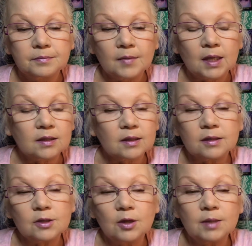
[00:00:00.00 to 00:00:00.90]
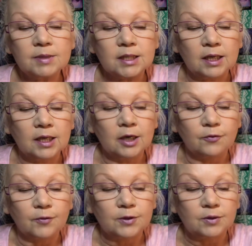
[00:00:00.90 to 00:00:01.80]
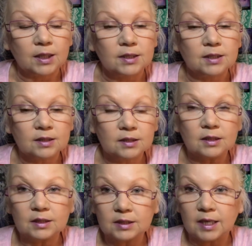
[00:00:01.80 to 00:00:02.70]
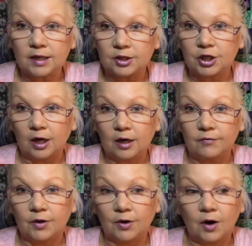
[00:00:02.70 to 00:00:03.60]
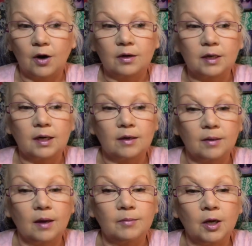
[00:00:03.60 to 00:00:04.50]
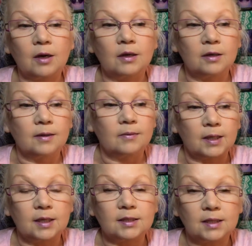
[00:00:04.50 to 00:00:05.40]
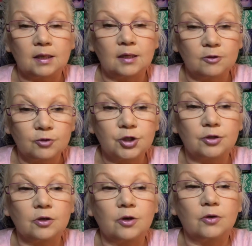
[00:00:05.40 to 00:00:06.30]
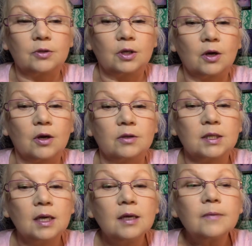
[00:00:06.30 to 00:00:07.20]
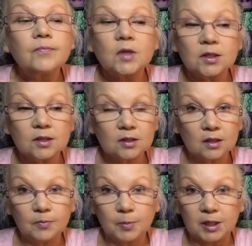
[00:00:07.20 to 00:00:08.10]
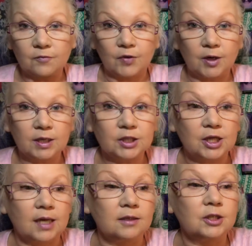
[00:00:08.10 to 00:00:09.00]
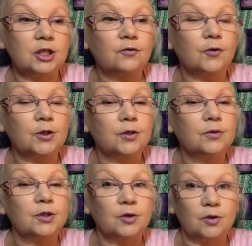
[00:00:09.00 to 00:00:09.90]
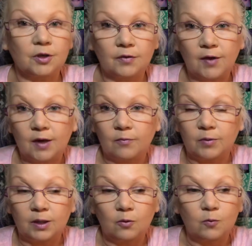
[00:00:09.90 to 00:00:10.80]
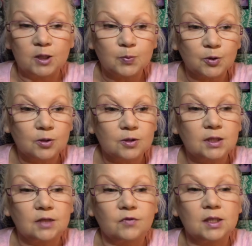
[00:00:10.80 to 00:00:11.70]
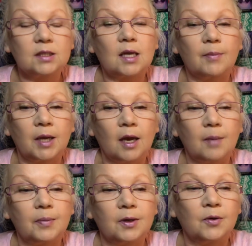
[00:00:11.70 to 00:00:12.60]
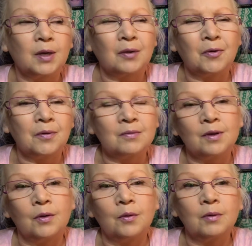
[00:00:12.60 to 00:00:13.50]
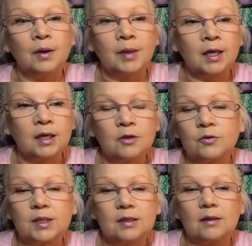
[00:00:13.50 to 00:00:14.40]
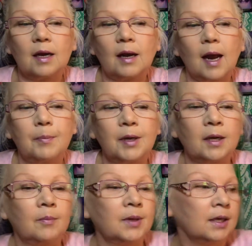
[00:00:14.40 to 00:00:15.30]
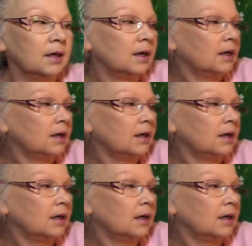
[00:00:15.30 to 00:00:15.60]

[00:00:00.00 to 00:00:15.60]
That's all I'm seeing here for you guys. This is going to take a chunk of your heart. Like, I'm not going to, like I said, I don't sugarcoat the cards. This is going to be very challenging for you. And you could have had little whispers of this coming up and going, well, no, I mean, I don't see that happening. But